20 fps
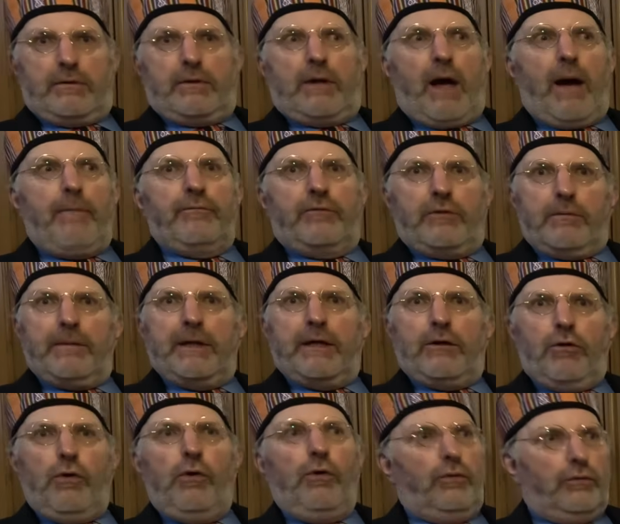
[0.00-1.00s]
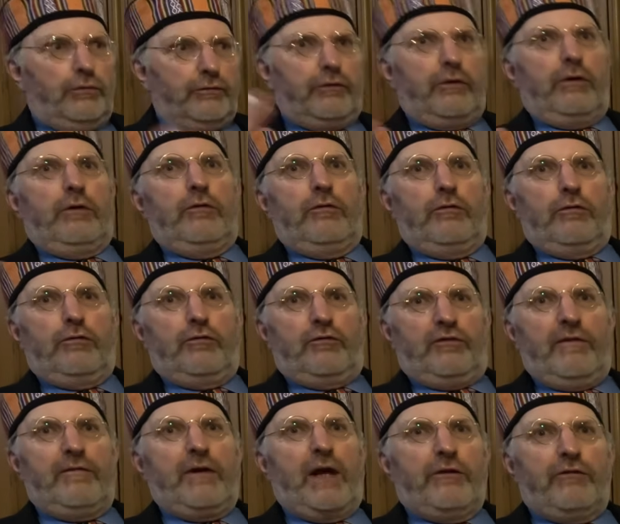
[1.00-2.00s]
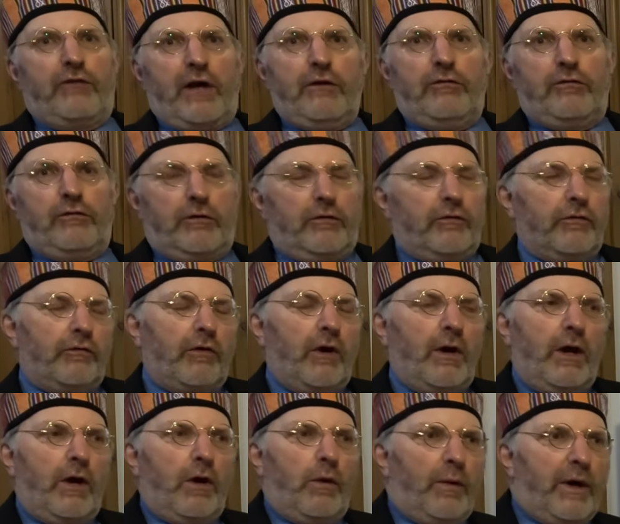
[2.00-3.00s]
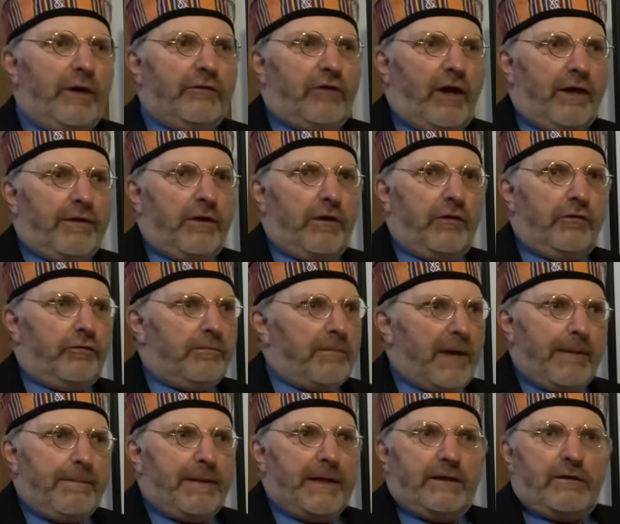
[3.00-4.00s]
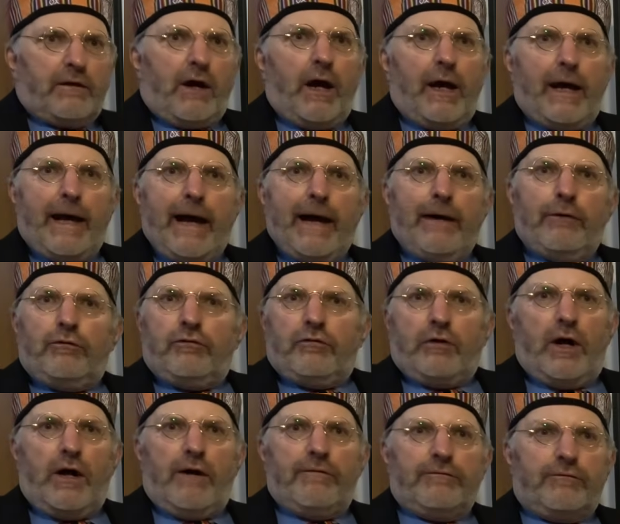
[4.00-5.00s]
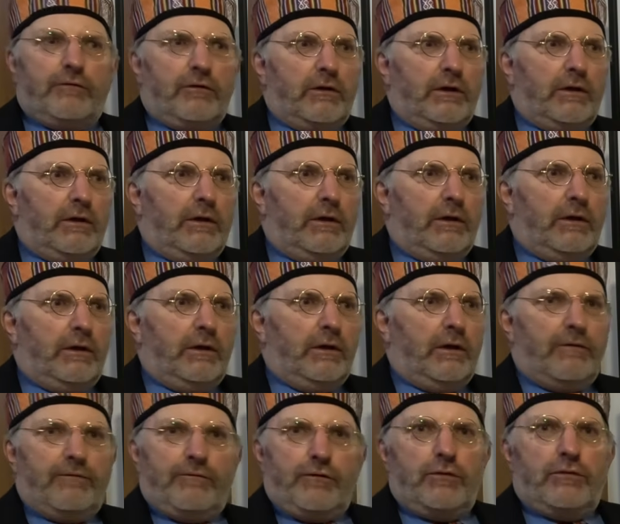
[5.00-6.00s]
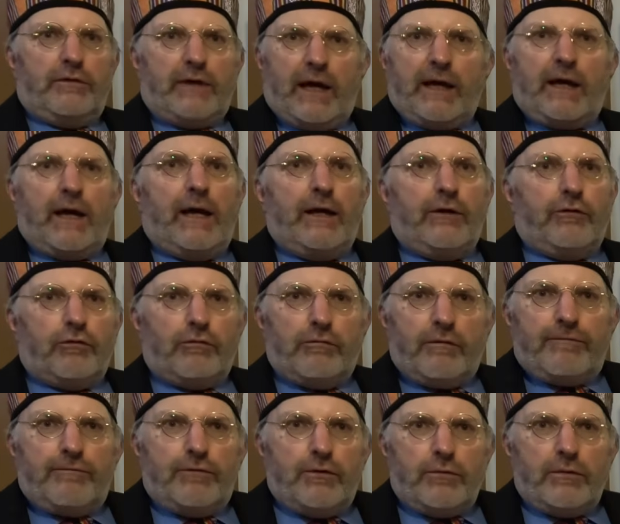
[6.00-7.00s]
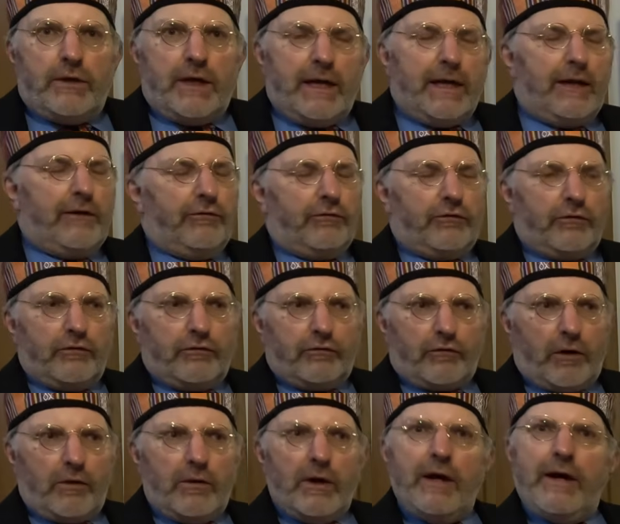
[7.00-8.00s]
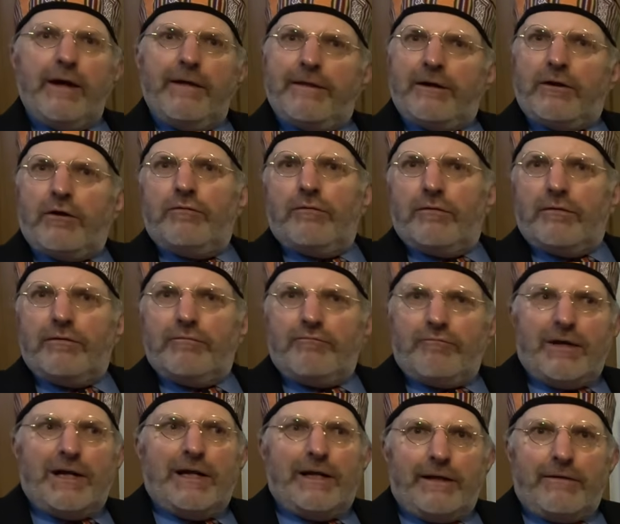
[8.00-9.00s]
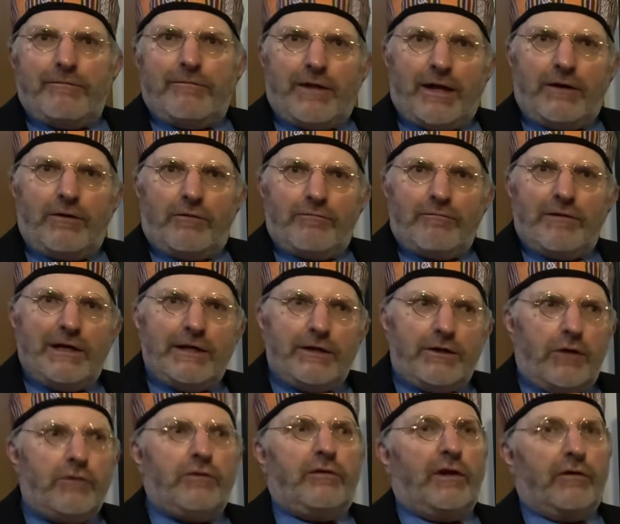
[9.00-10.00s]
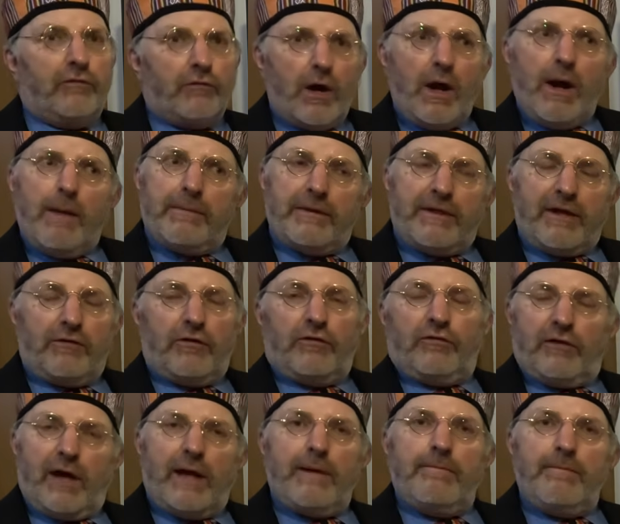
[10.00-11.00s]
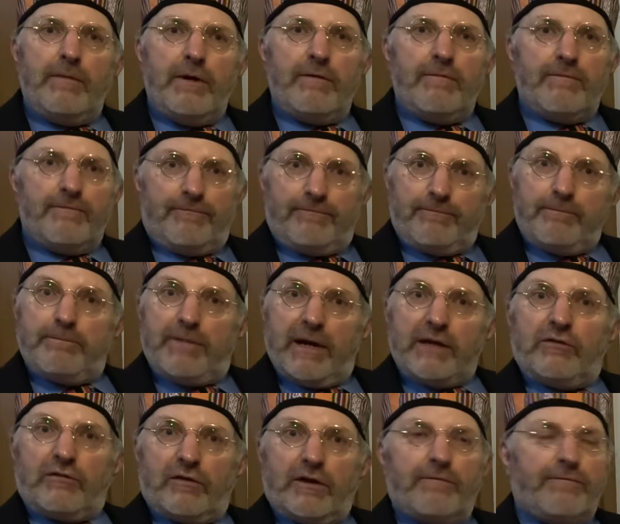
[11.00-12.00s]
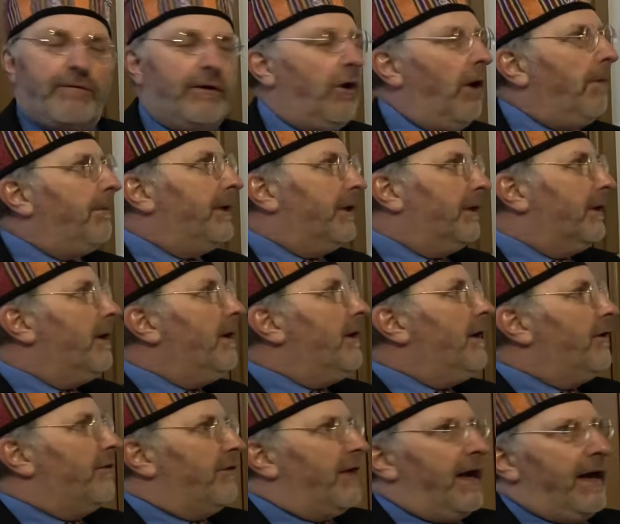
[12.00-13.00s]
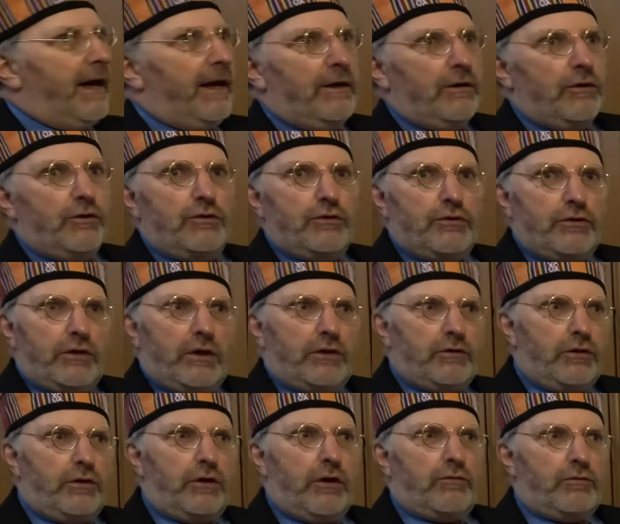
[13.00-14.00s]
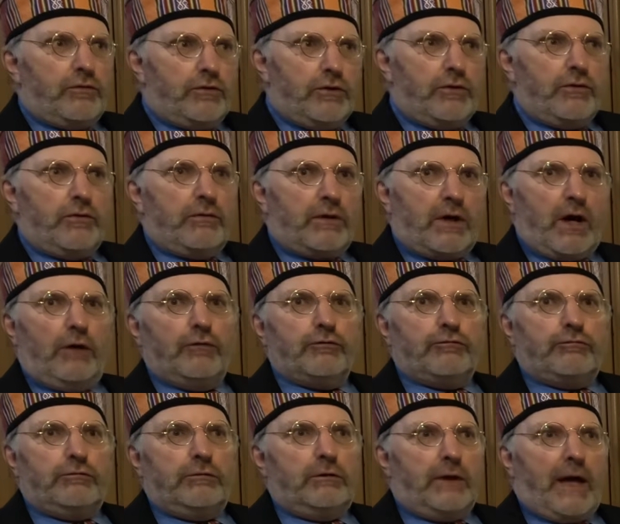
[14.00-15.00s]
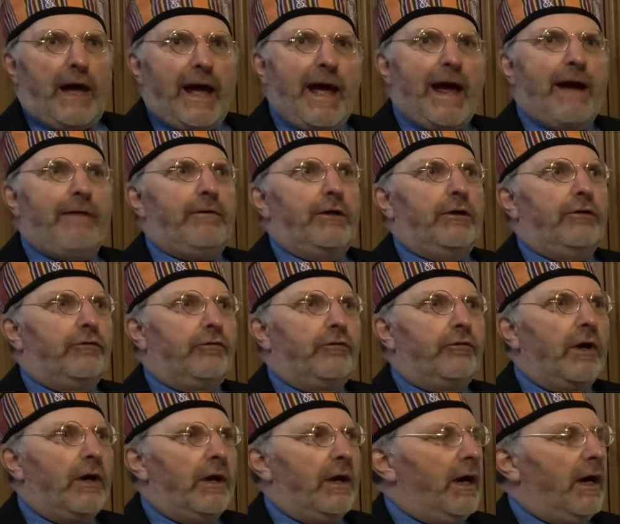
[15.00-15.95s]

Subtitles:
come to be called civilizations, whereas others maybe die out after a few decades or a few years, and so they're not really noticed, but they're the same basic phenomenon. They're new cultural areas,